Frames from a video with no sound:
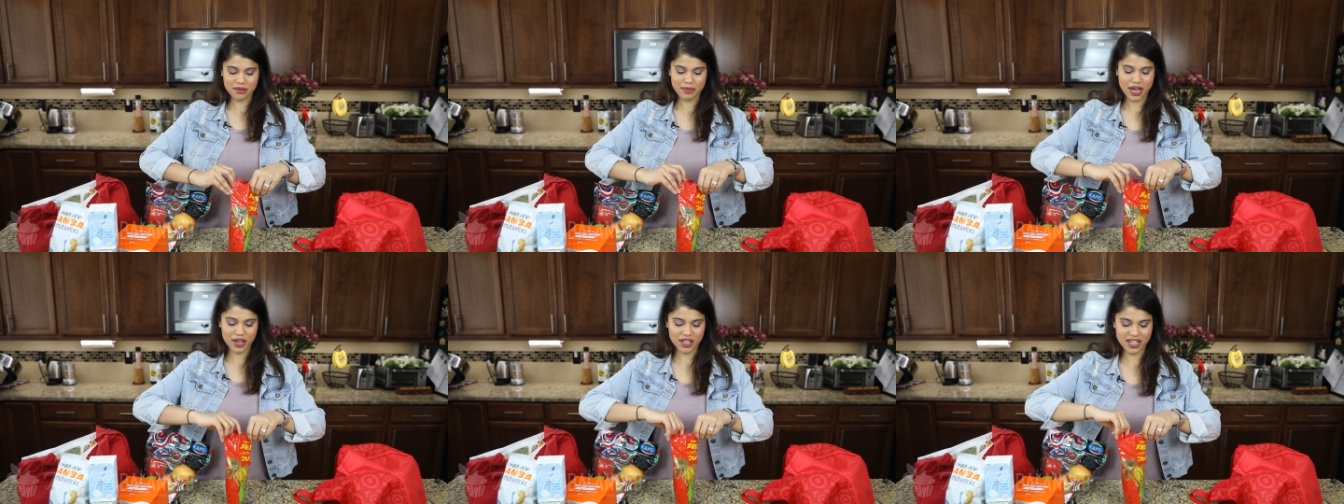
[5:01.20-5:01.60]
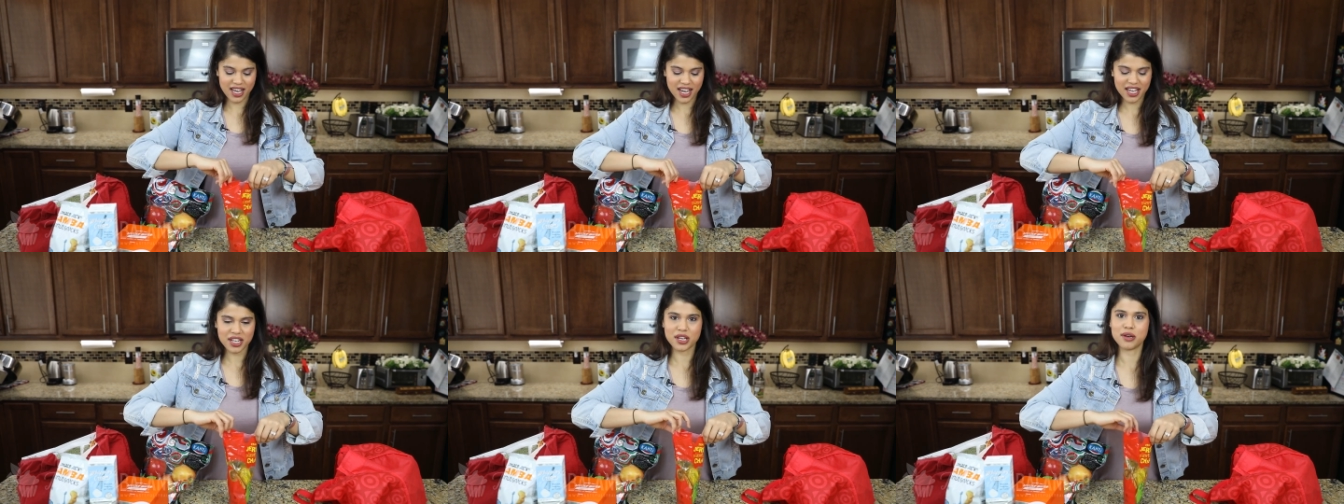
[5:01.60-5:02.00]
about an
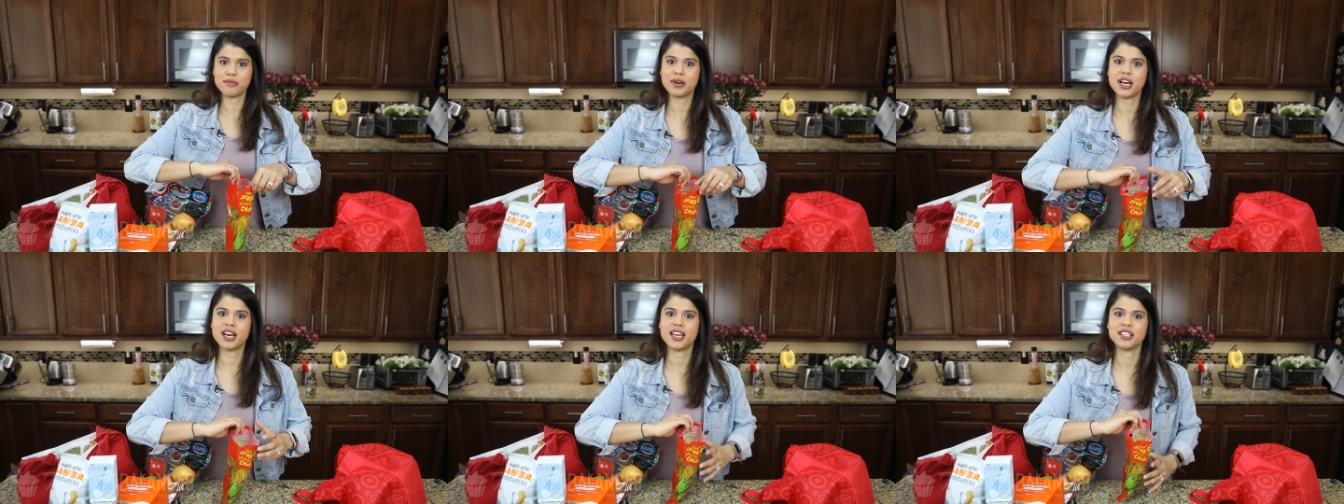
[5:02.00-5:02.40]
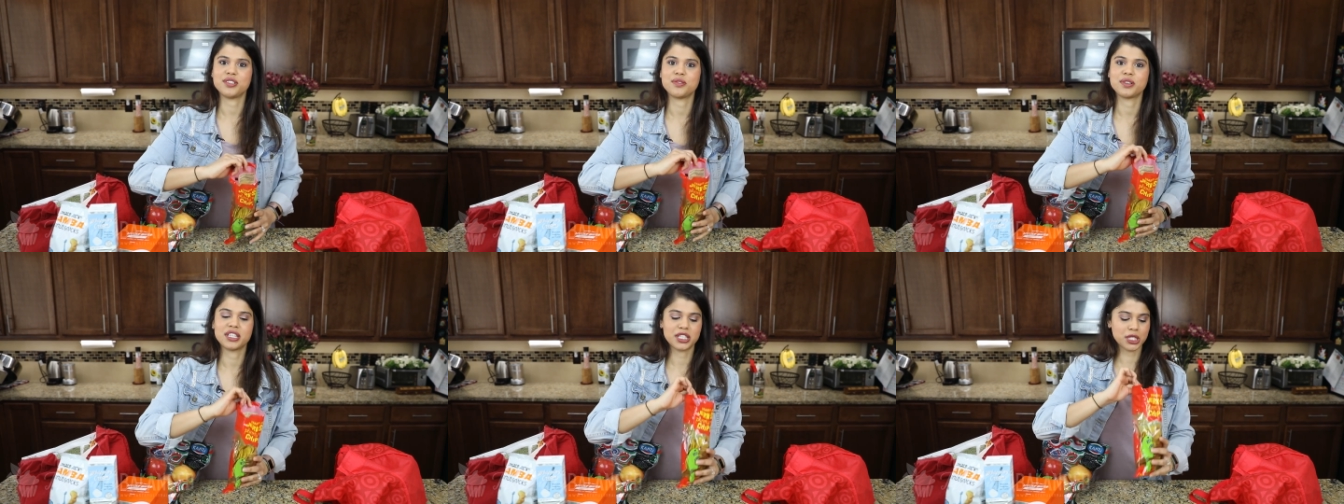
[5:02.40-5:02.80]
item, I do
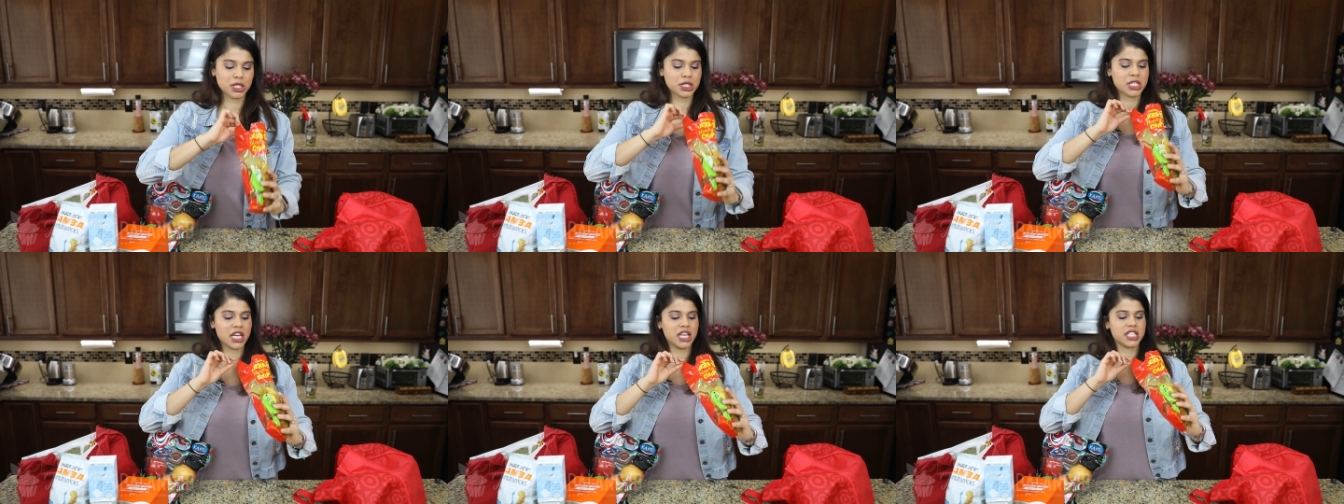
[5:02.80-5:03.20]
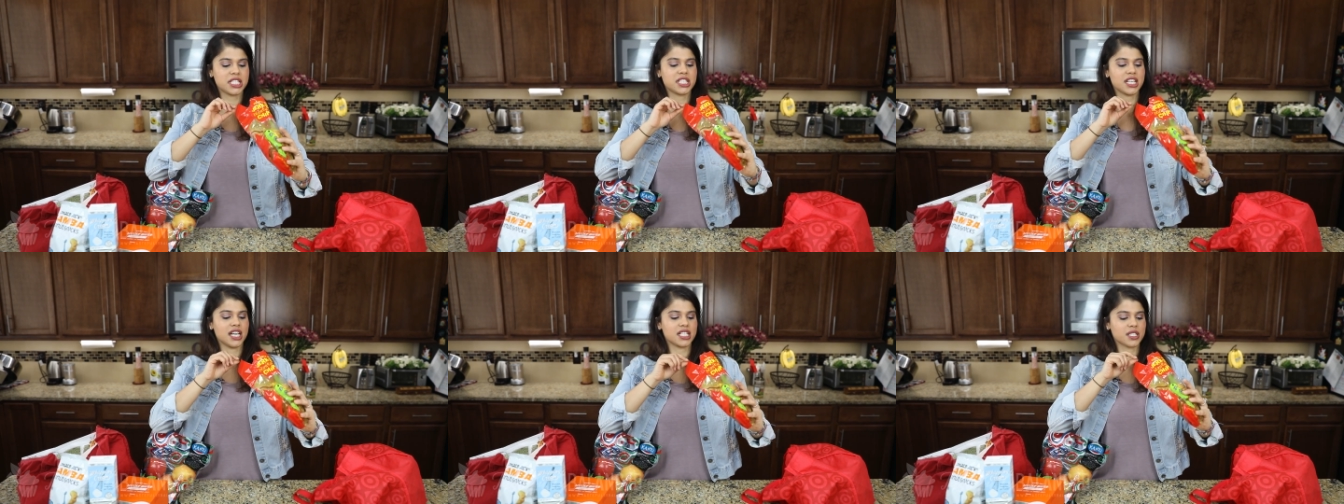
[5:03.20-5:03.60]
a little
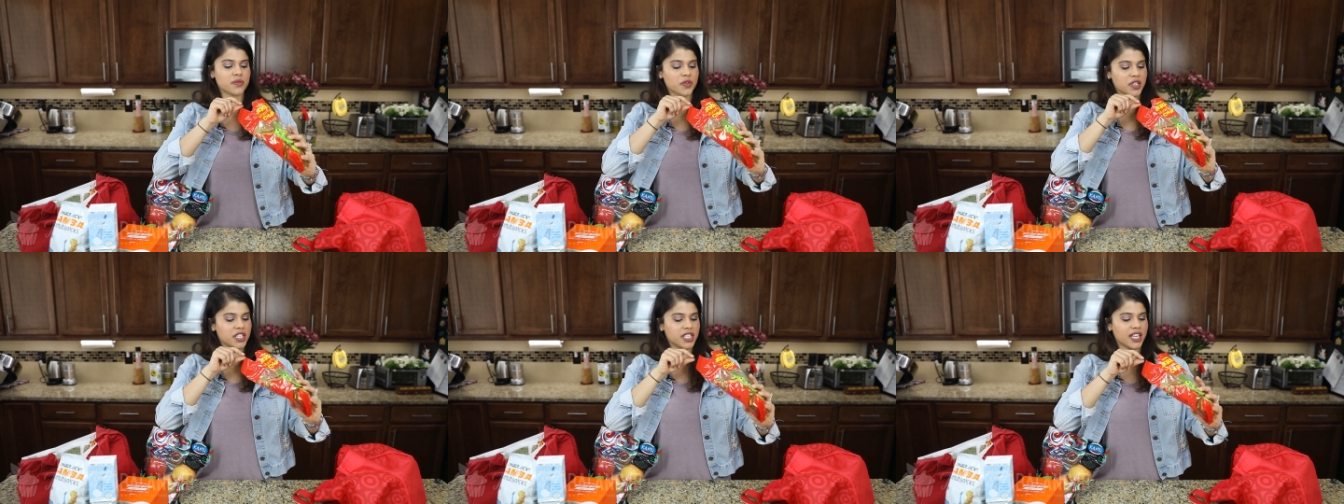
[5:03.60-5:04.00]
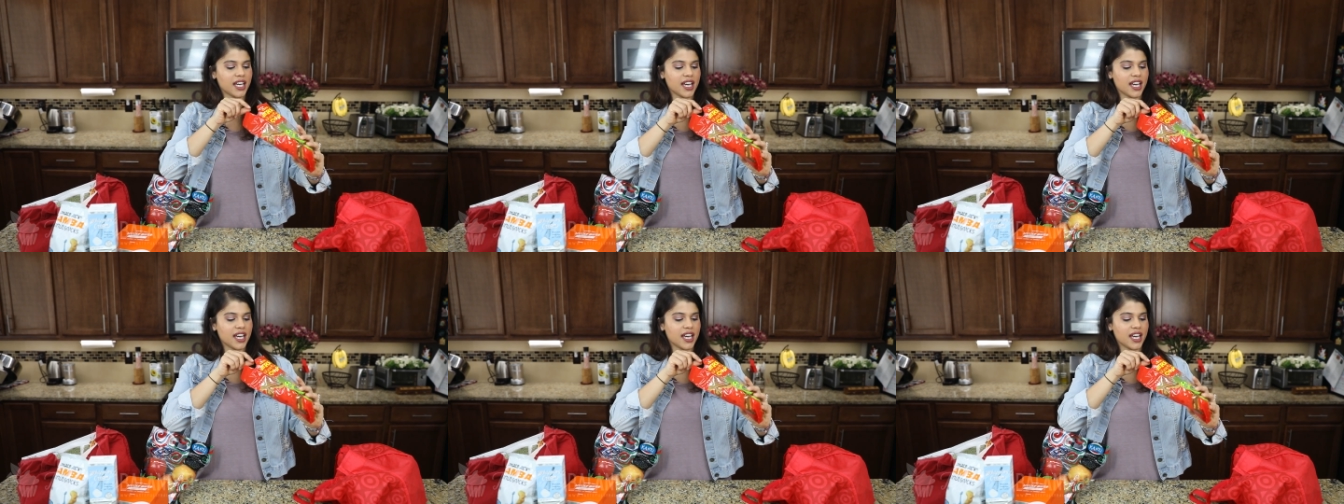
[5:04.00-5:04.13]
taste test for you